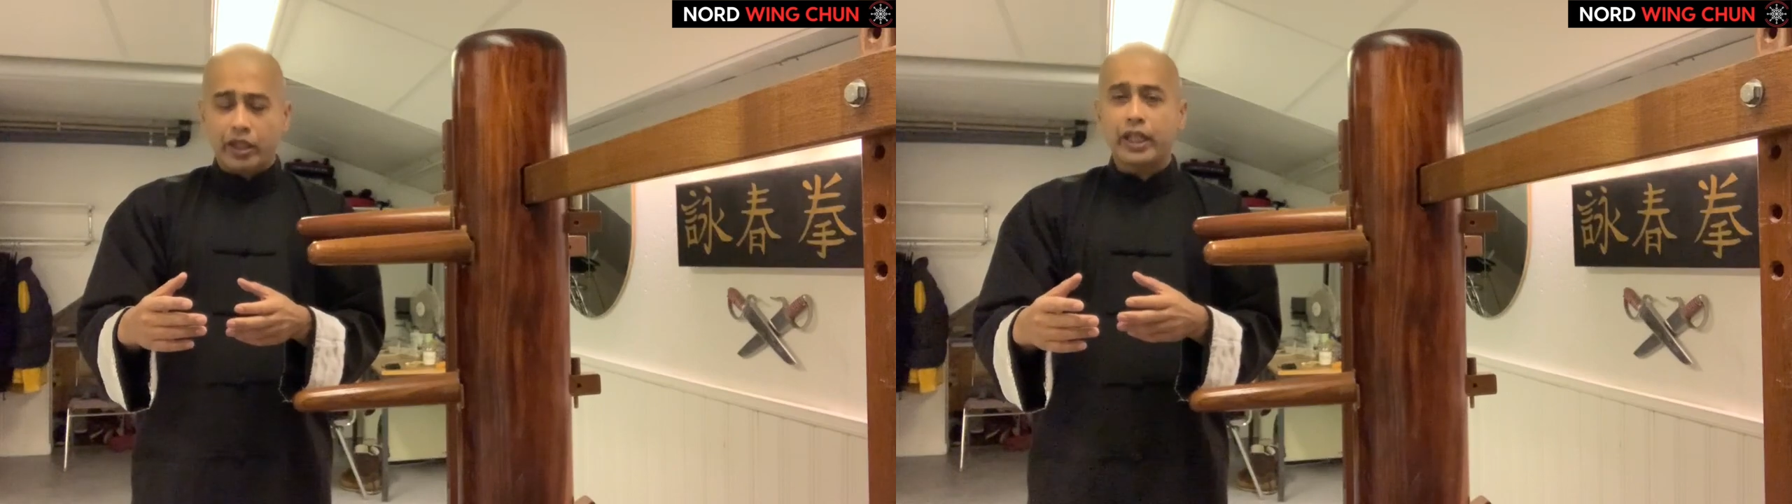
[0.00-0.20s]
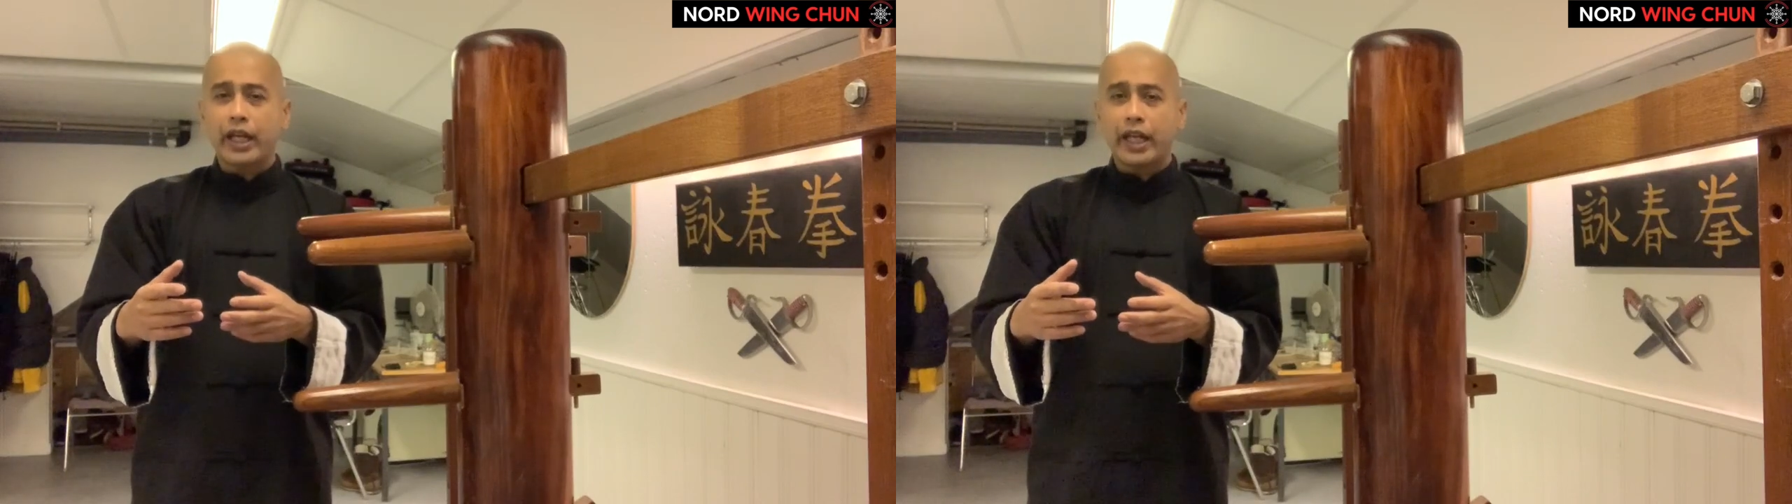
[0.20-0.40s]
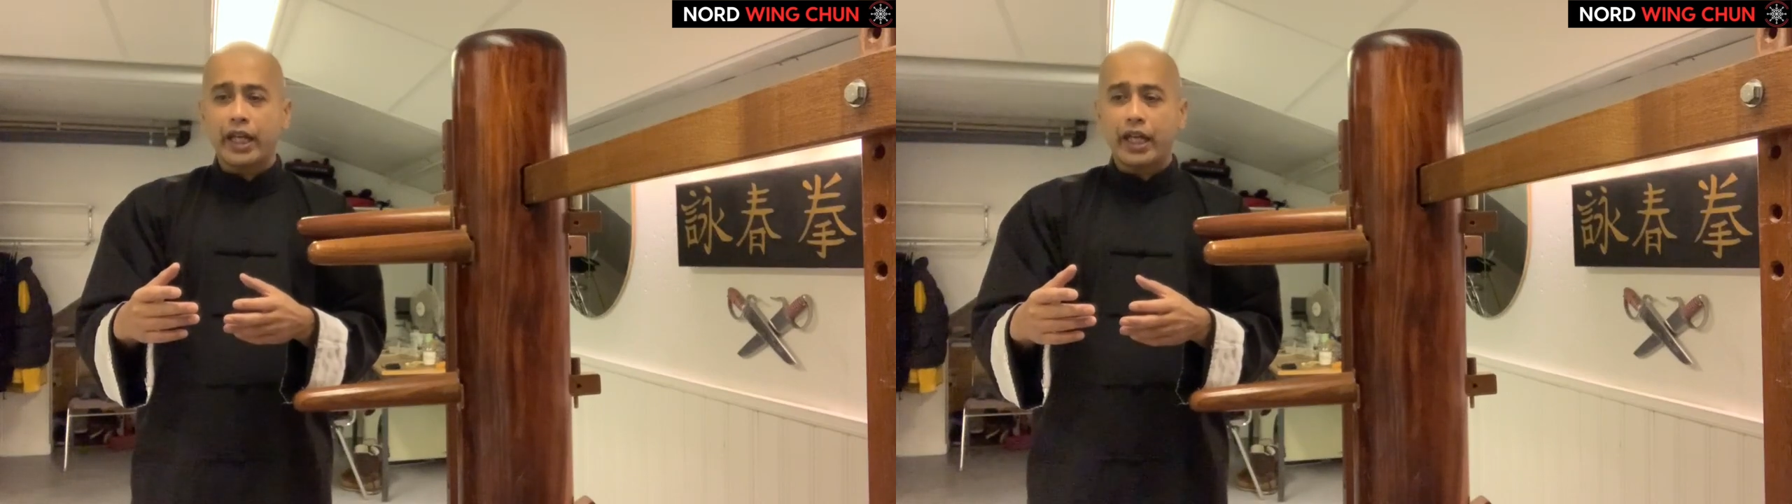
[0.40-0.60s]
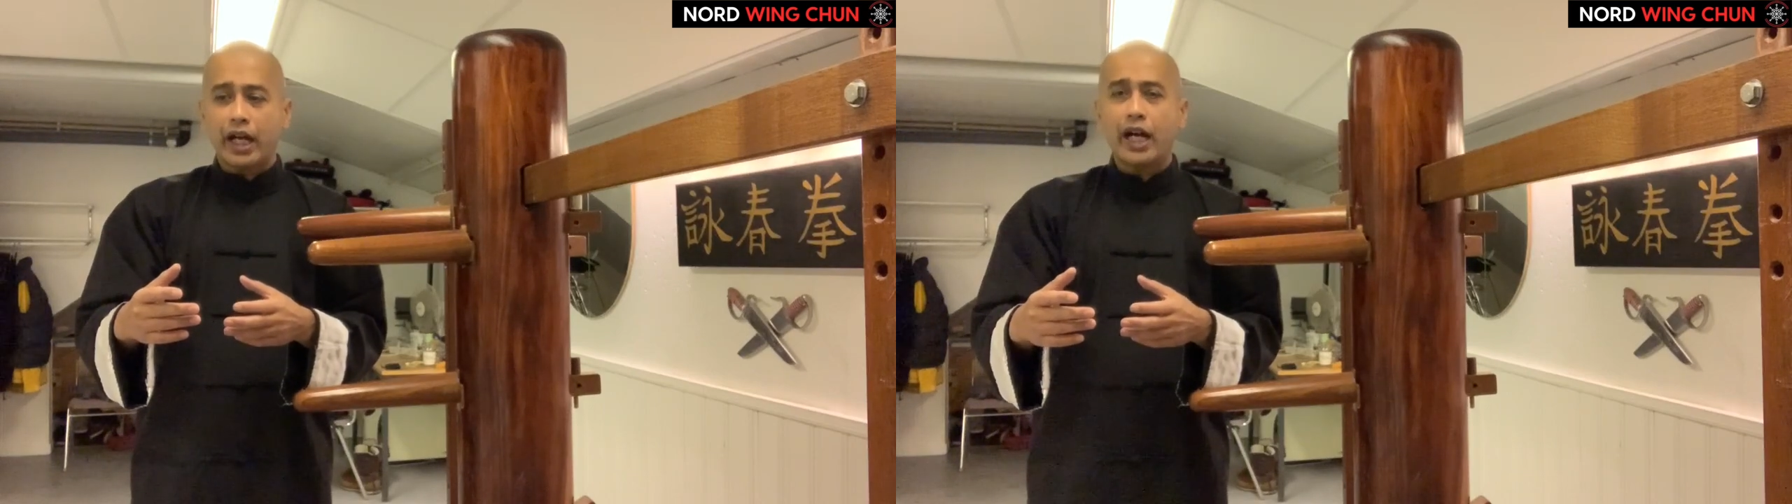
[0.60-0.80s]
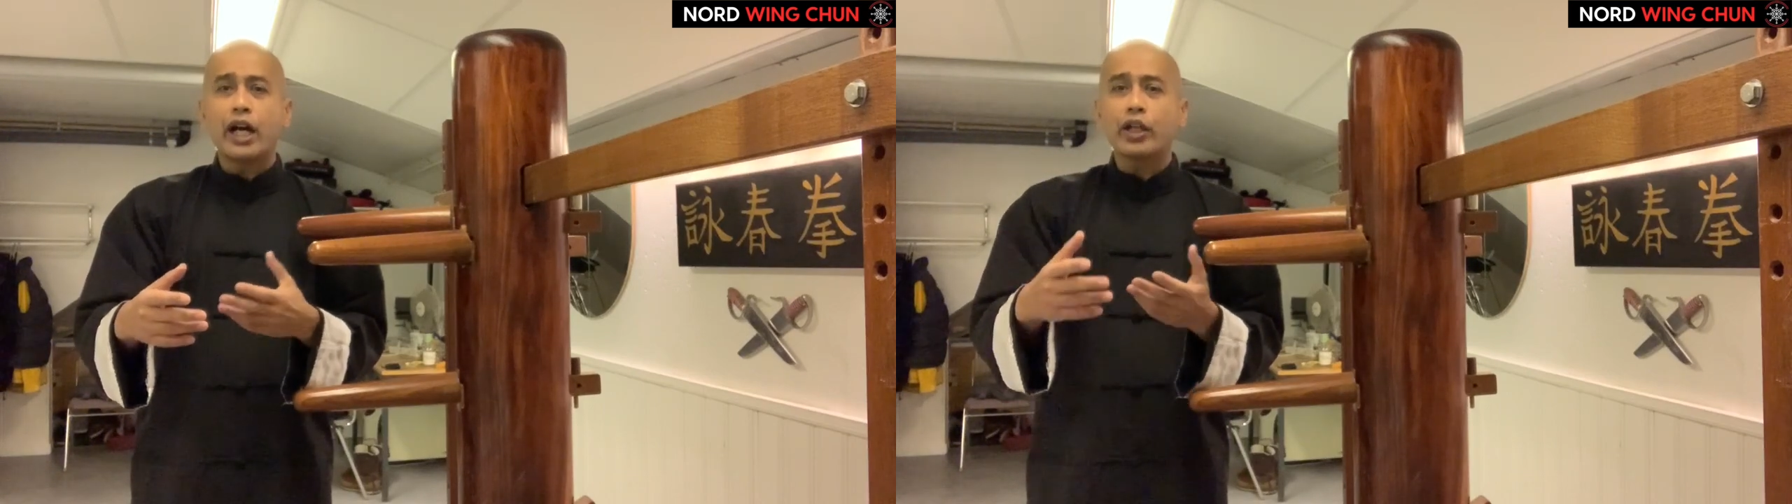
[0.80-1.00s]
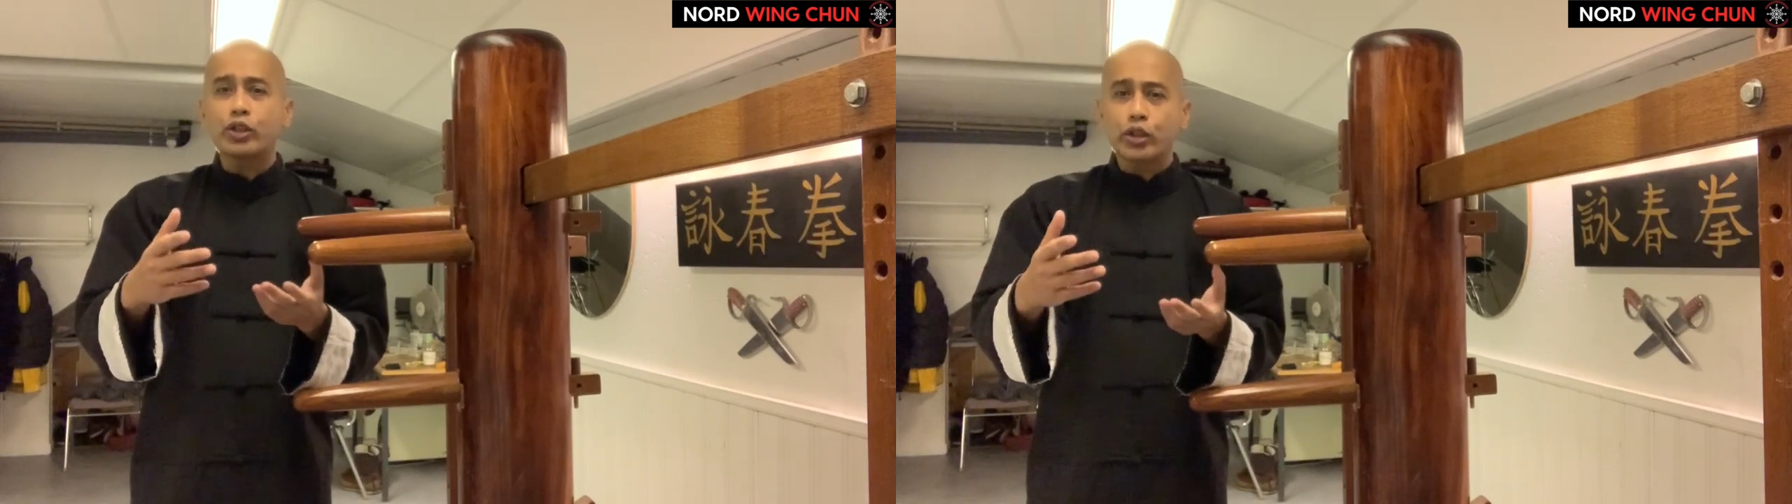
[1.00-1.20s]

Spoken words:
there are